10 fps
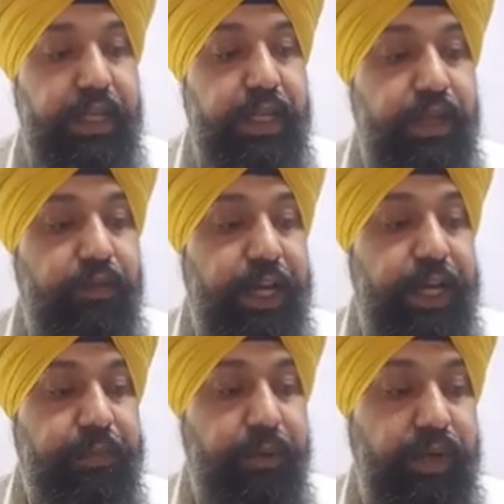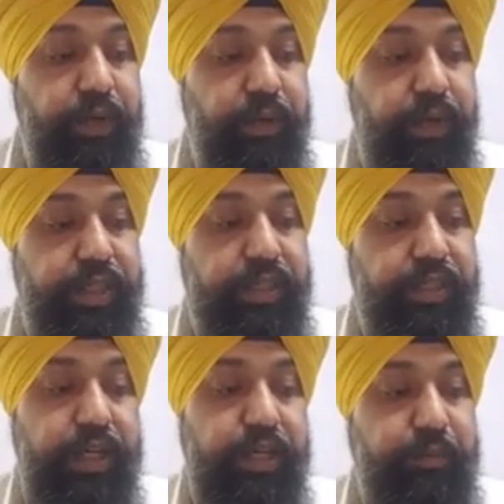very important good
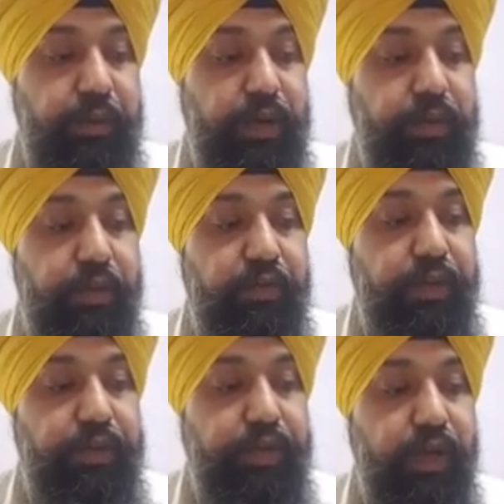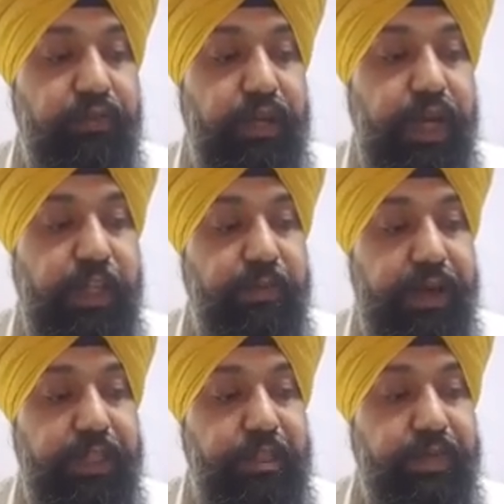listener, respond to views of the other
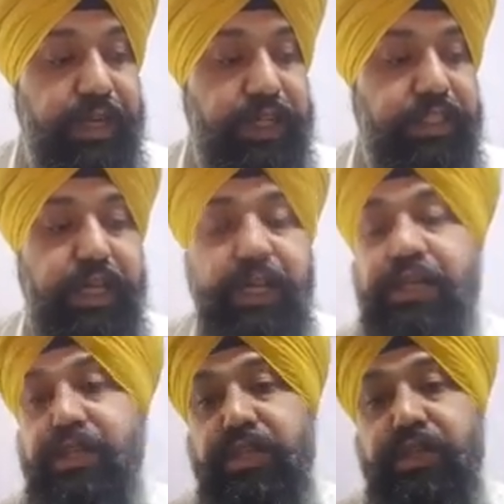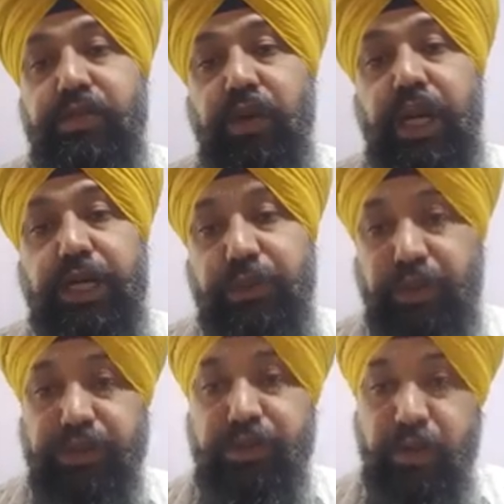participants and to
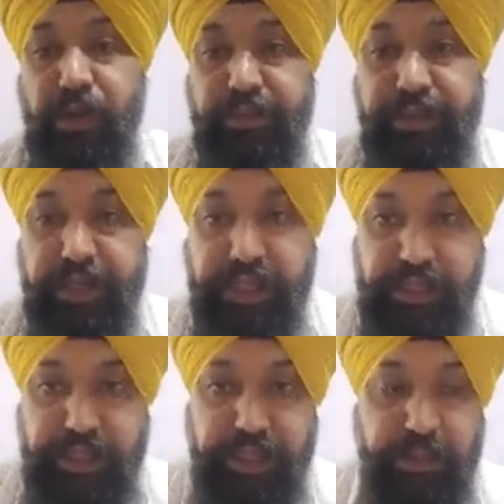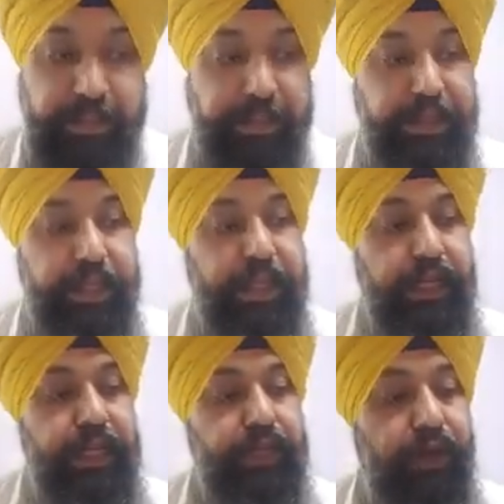articulate your own opinions.
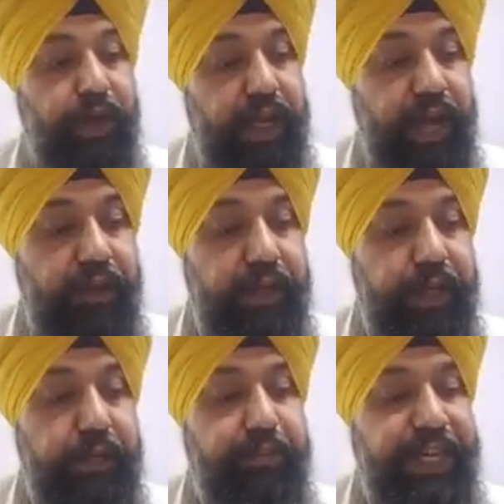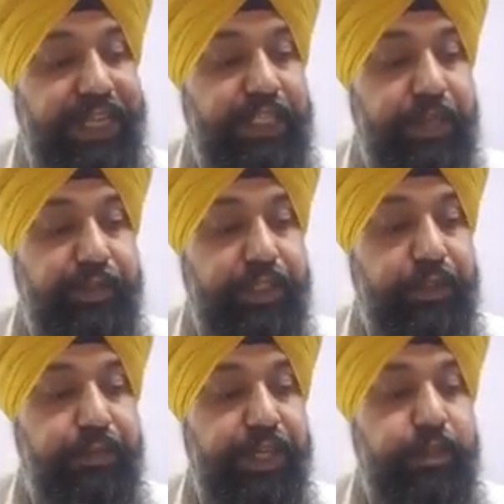Don't have any preconceptions
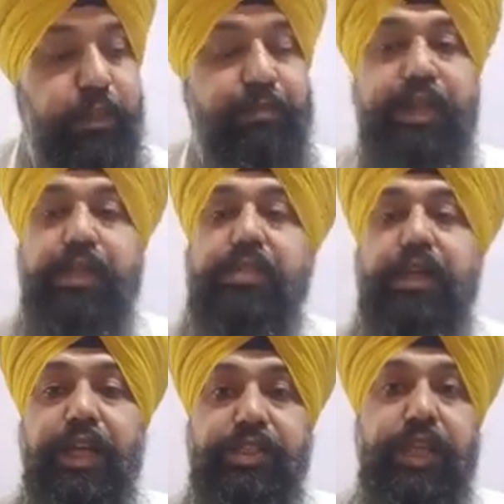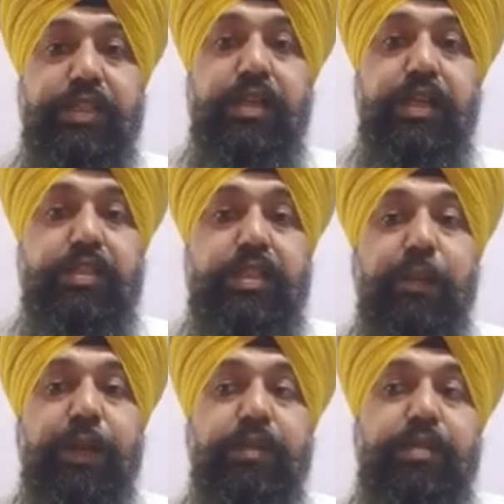based on speaker's age. Yes,
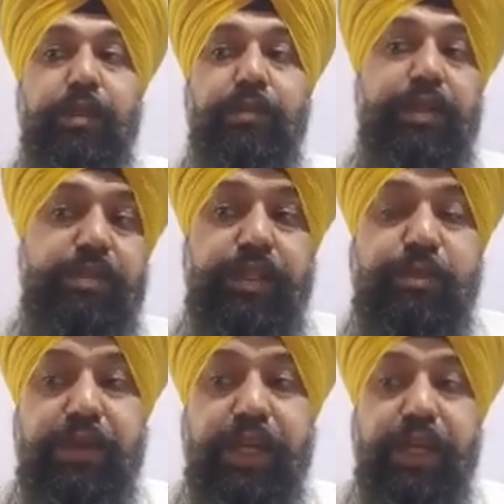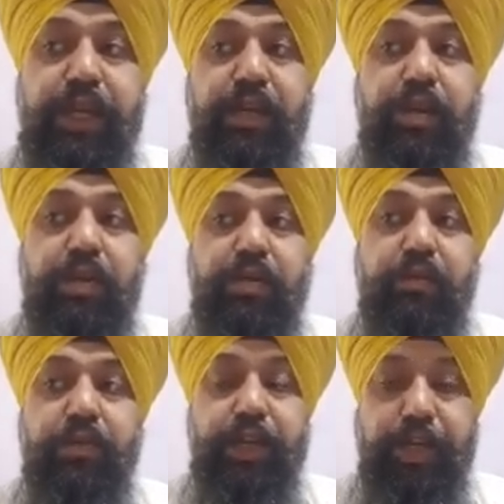sometimes the other person is speaking,
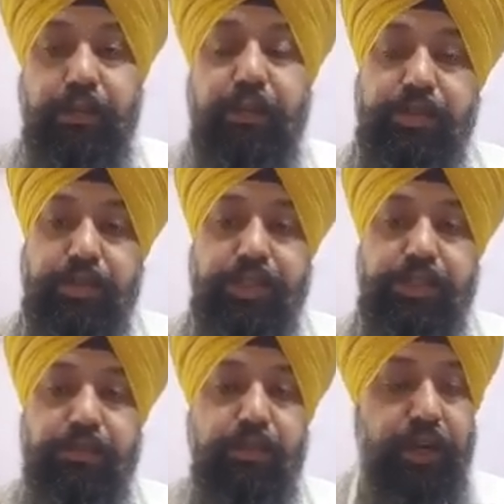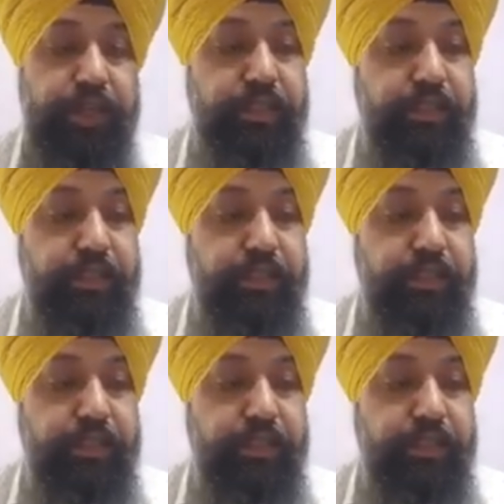he may be stranger for us.